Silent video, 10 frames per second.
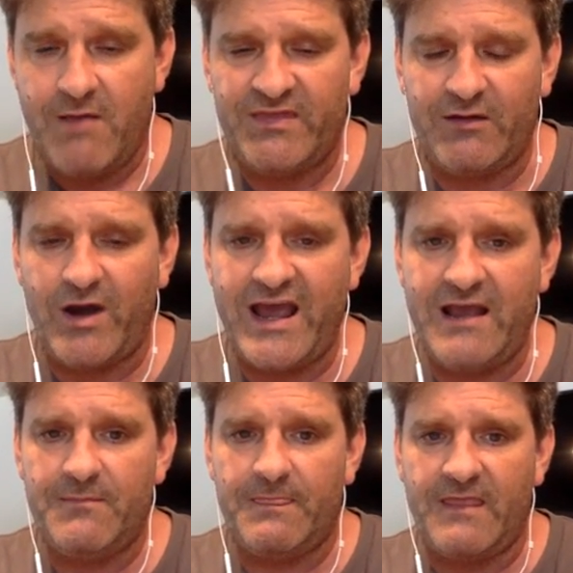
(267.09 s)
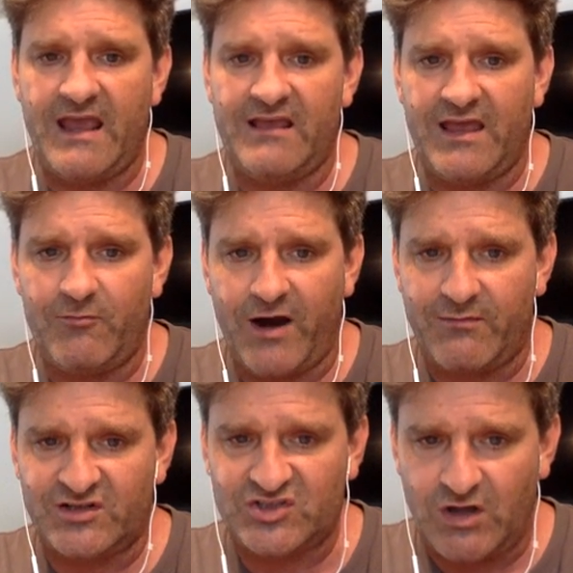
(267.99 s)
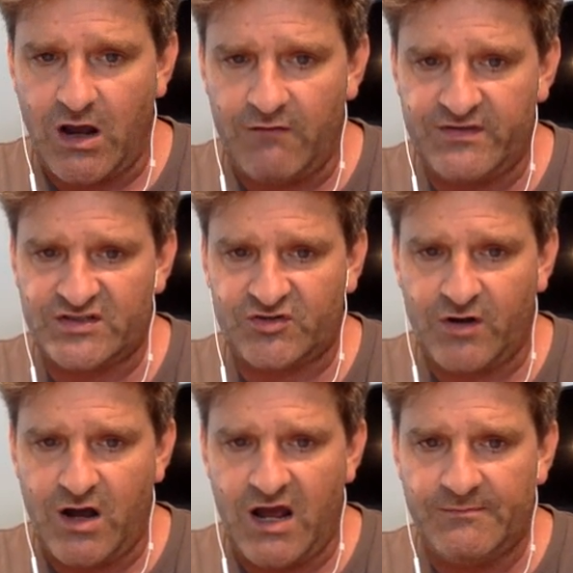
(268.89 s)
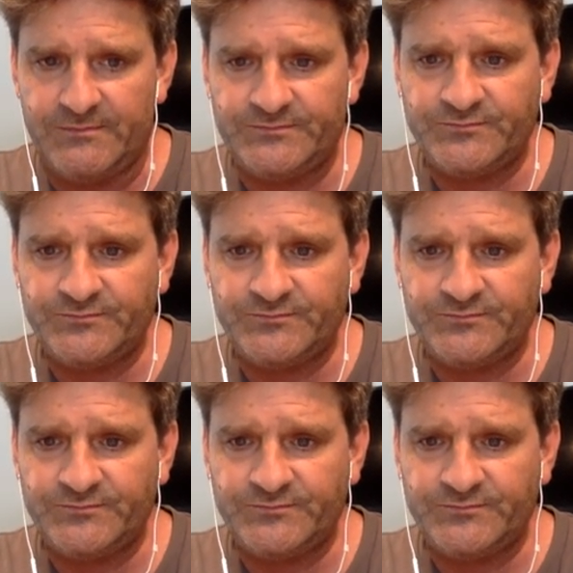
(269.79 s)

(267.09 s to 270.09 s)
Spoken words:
I mean, they were able to solve this crime.